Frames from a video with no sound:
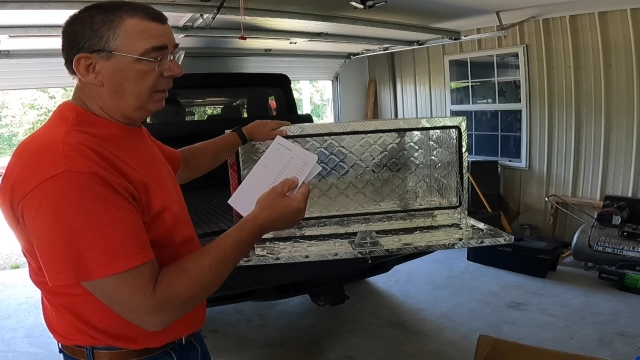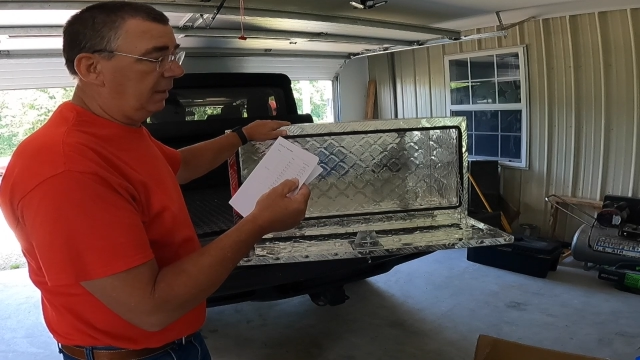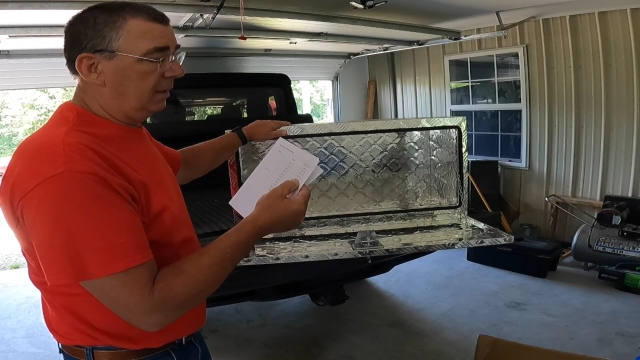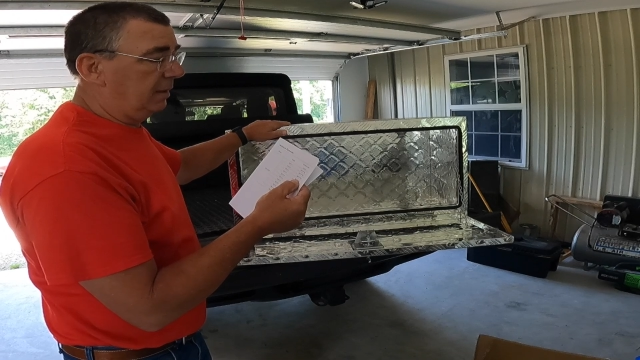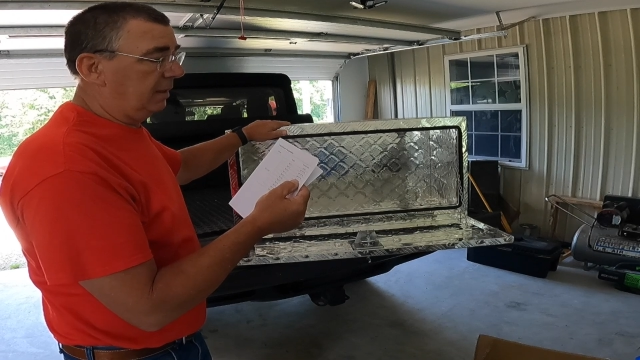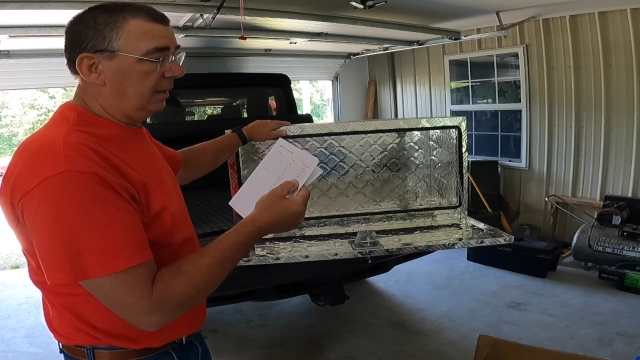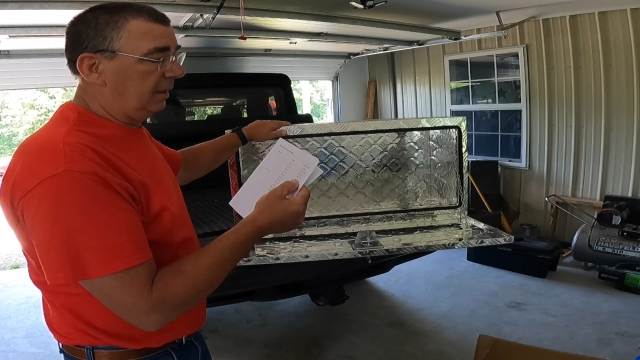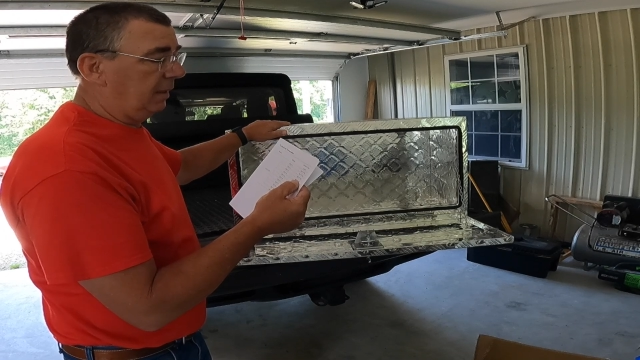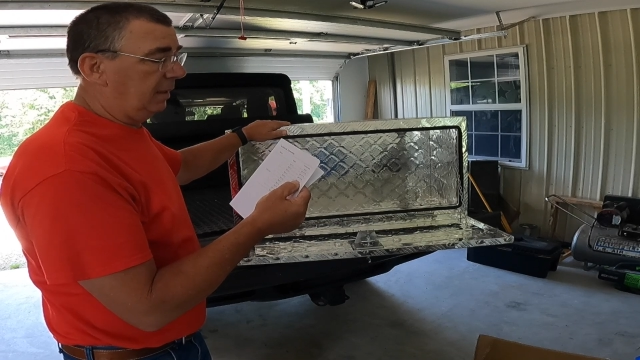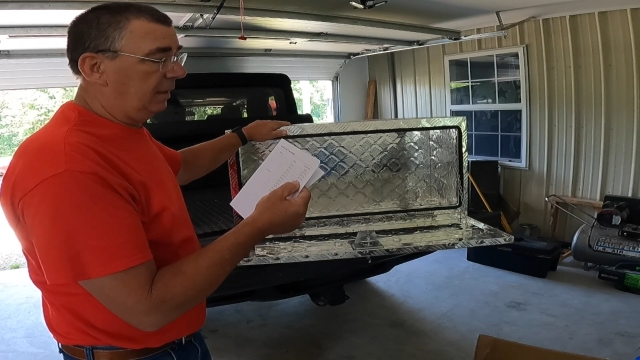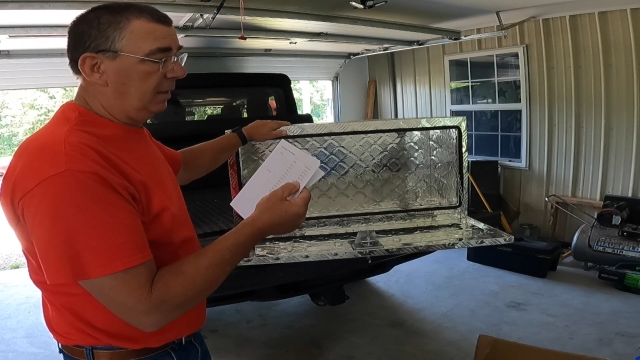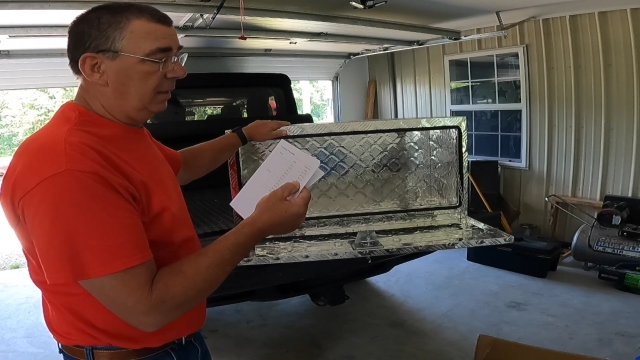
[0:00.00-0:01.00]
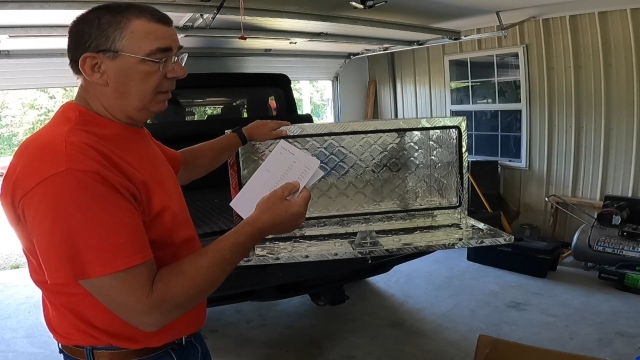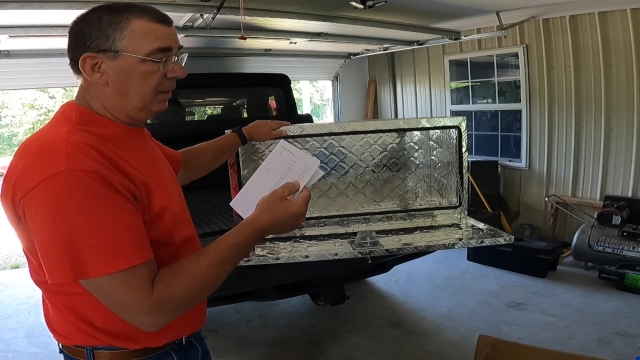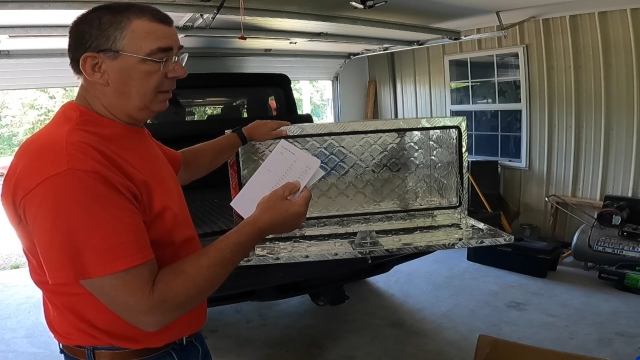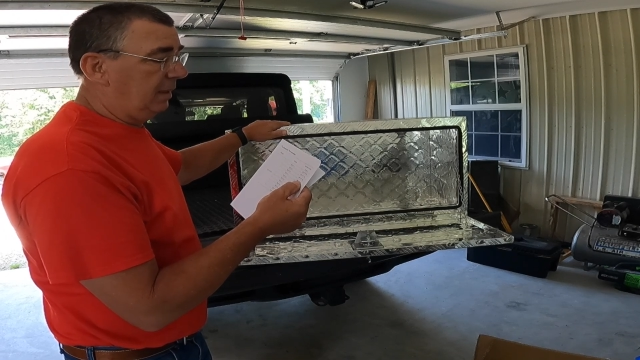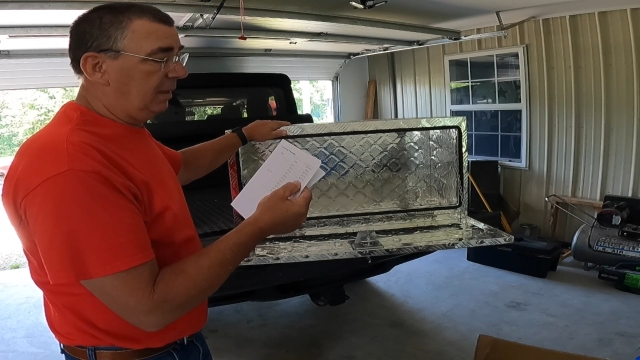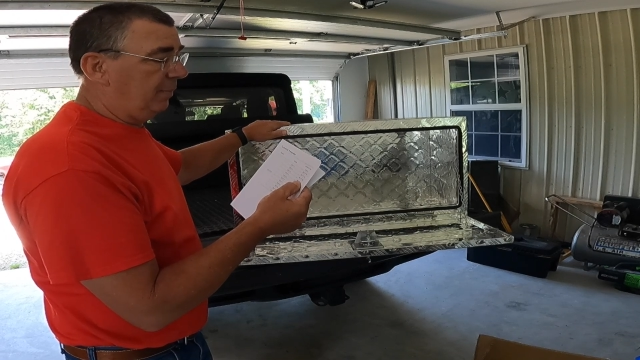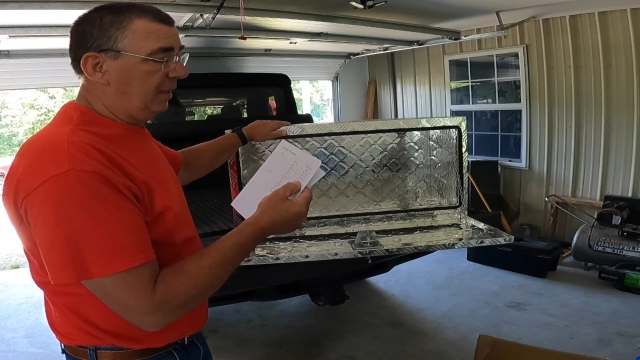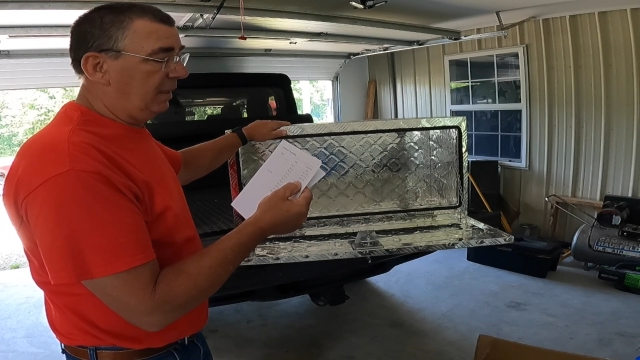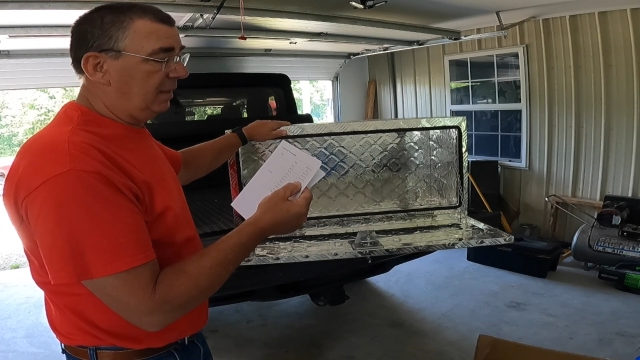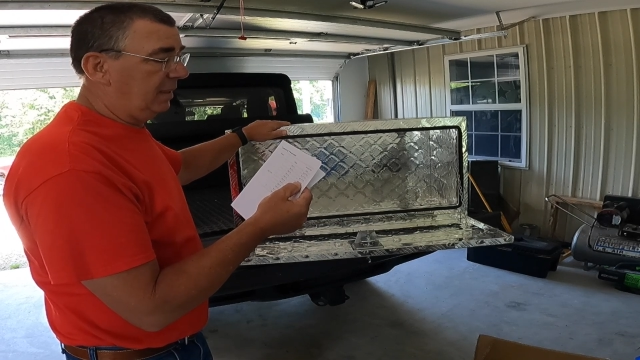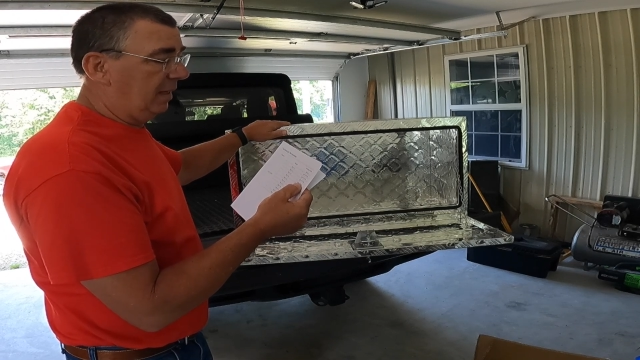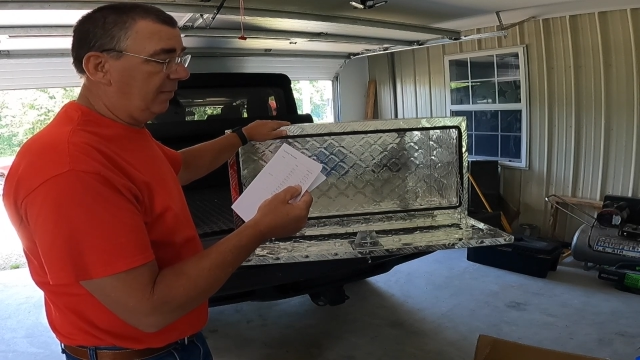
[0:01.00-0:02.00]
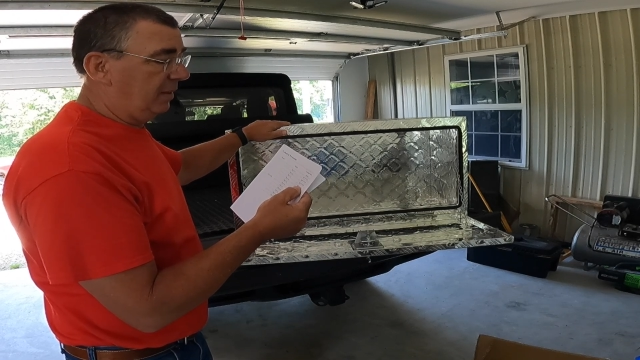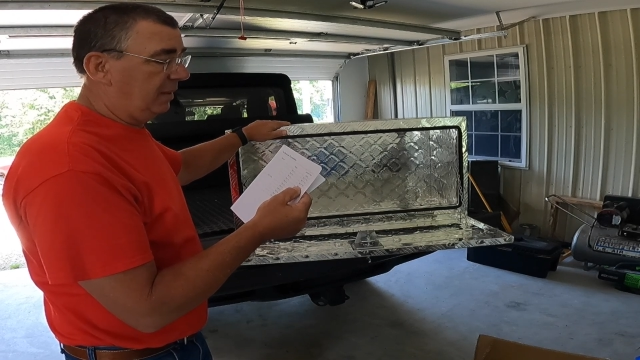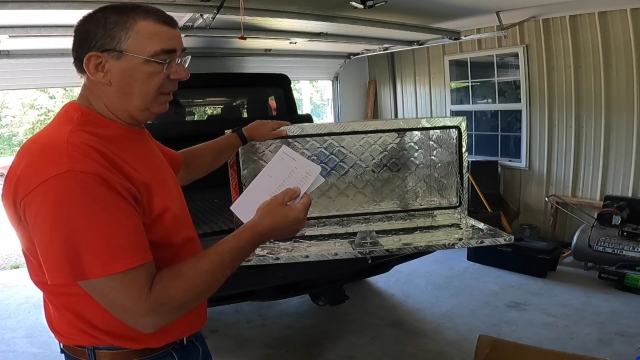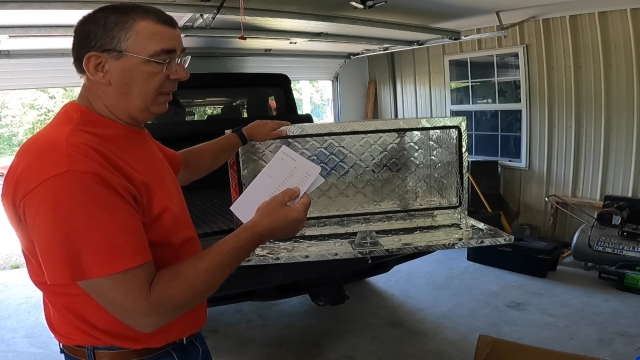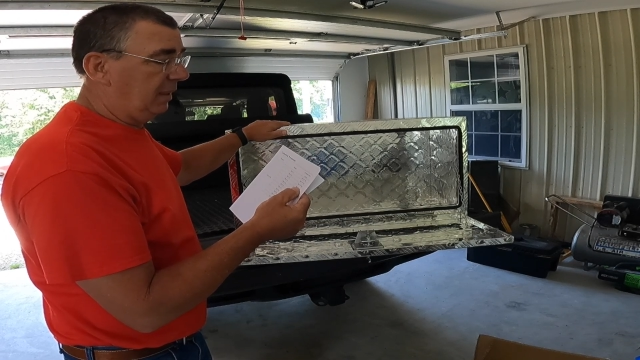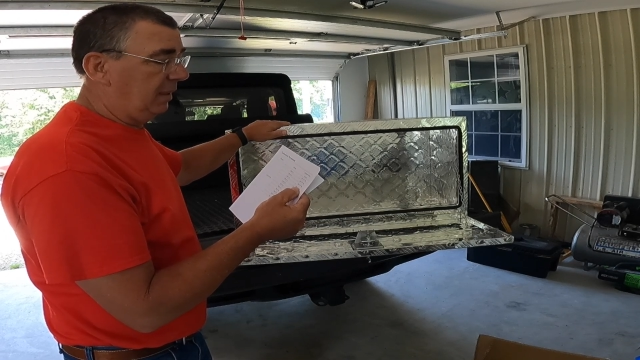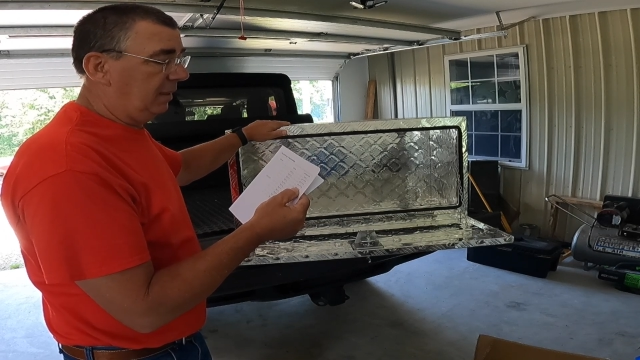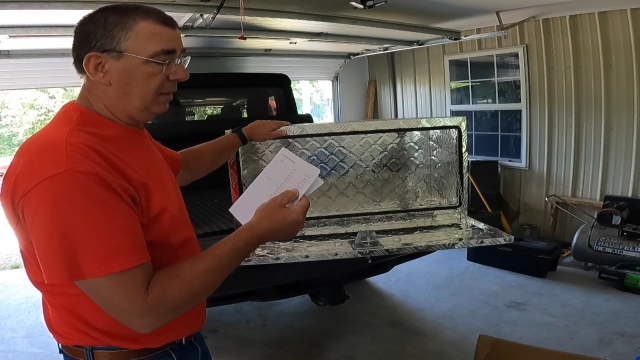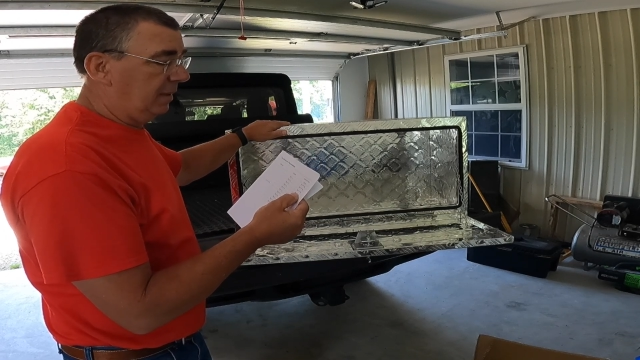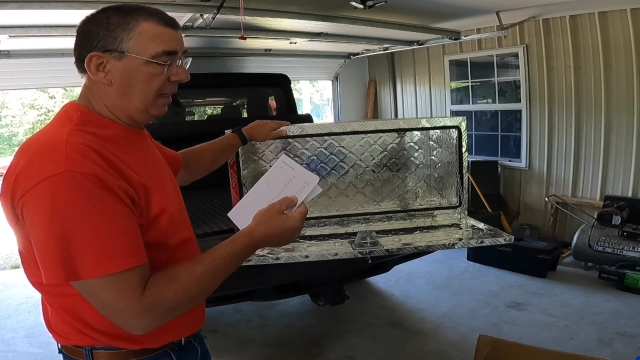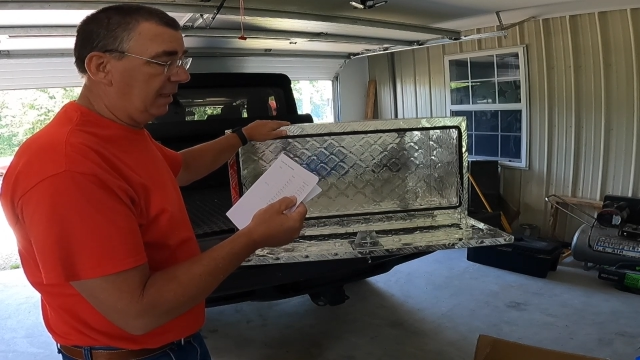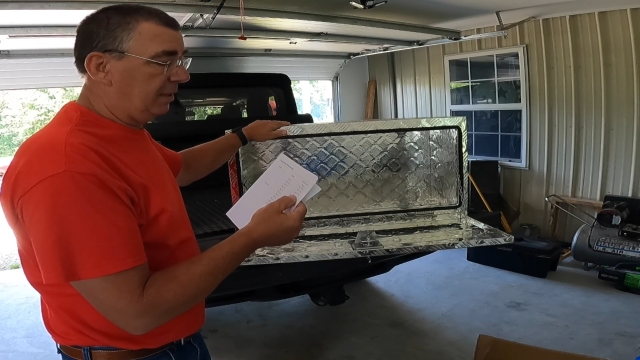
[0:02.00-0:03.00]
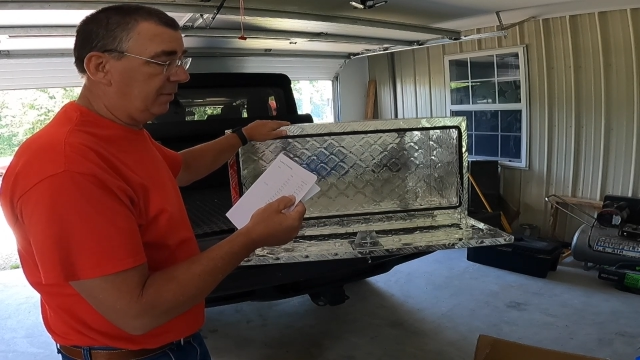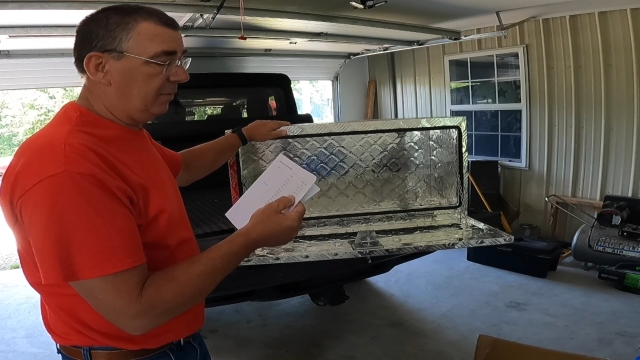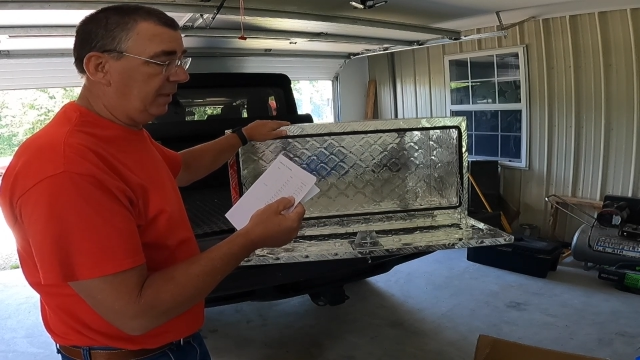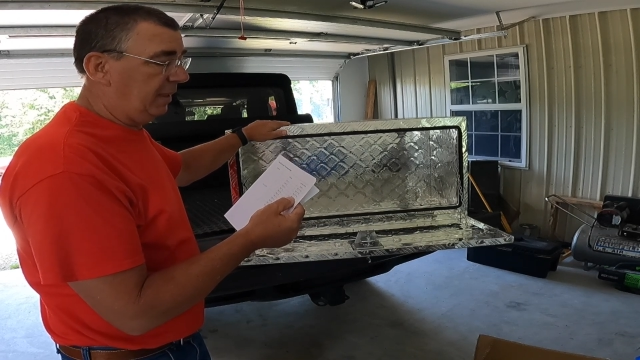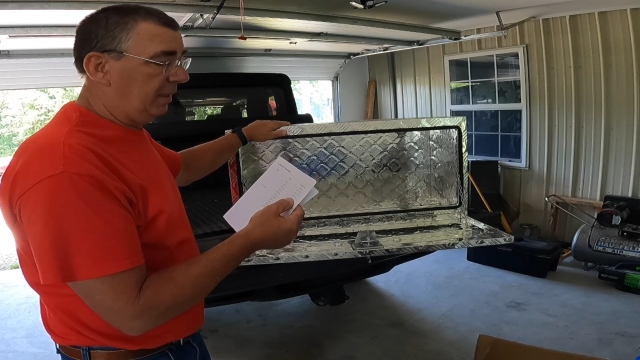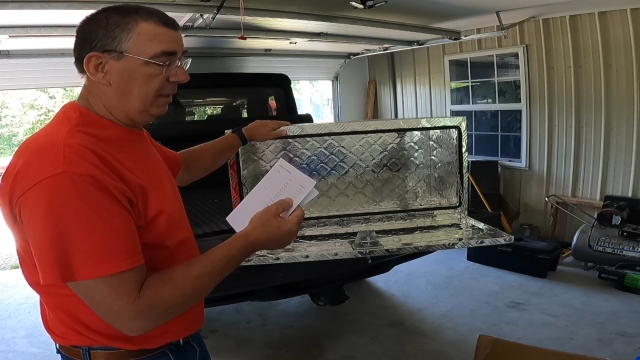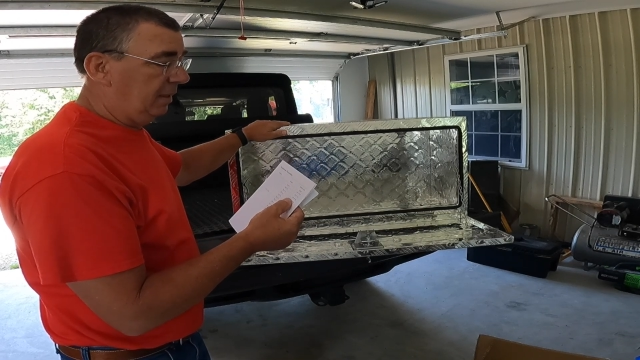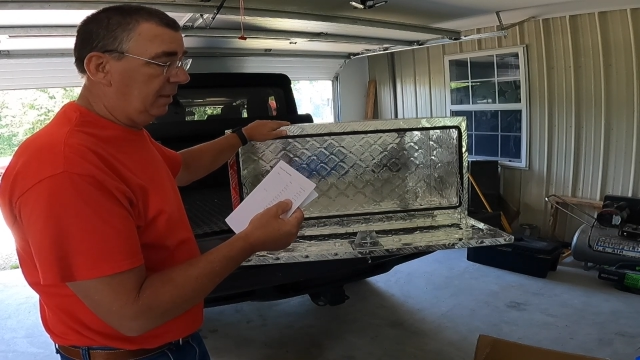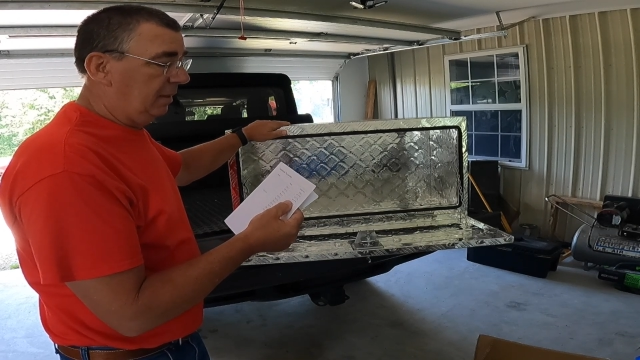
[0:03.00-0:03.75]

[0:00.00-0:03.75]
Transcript: is the TB17-3,